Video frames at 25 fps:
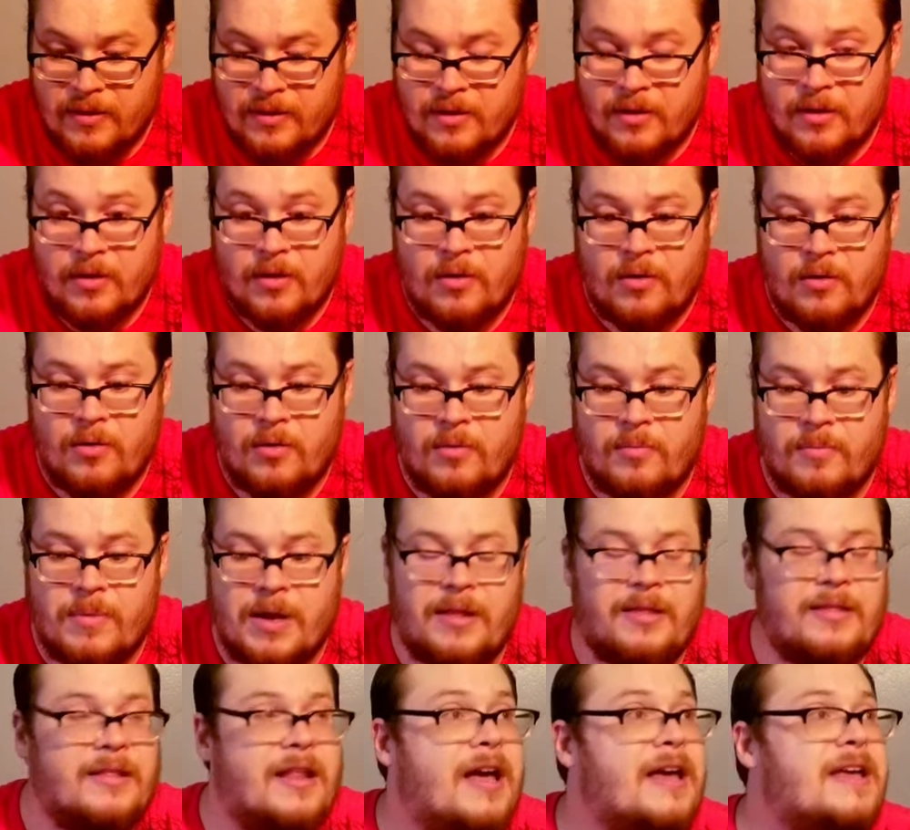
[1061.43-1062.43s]
Oh,
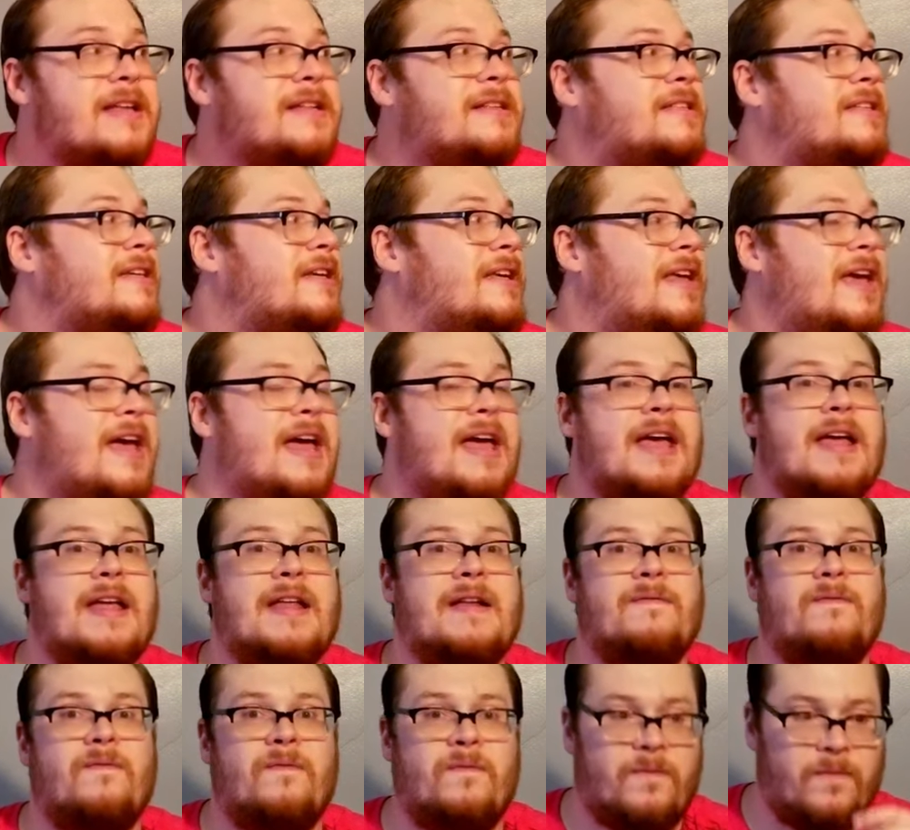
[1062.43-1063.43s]
my lights
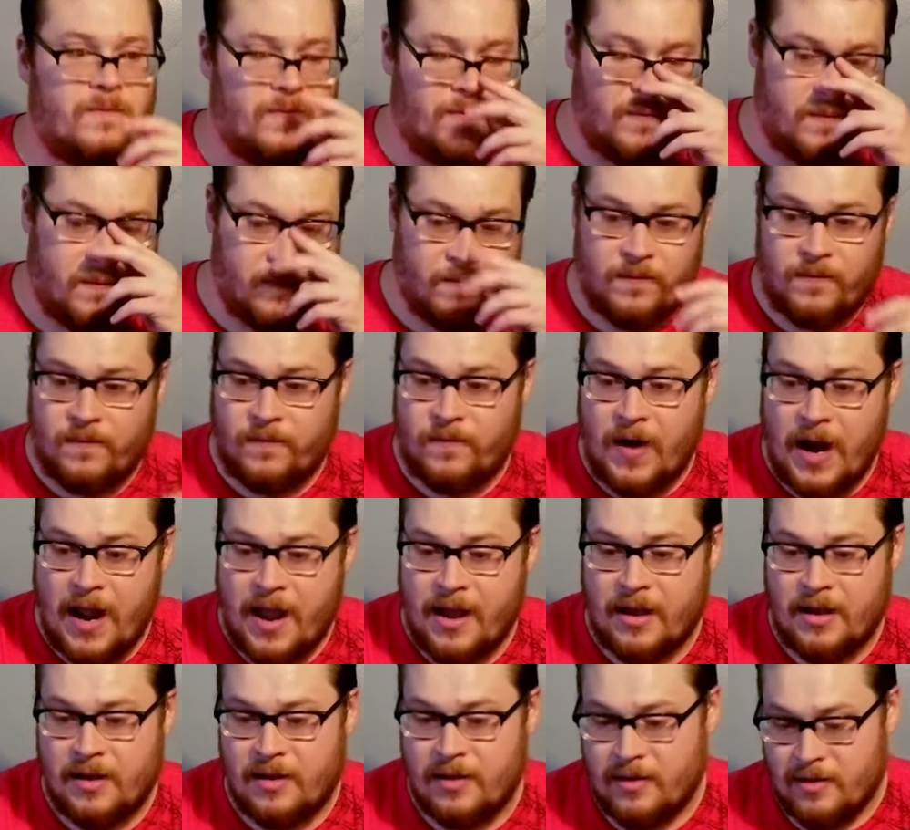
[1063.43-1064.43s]
again.
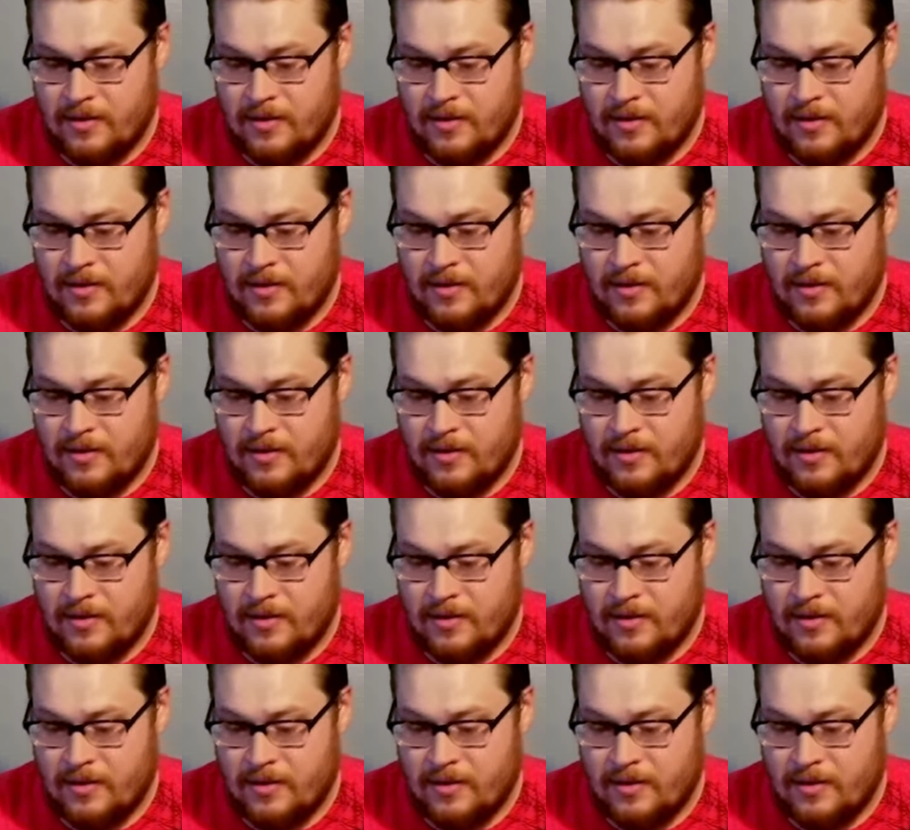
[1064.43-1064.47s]
Frick.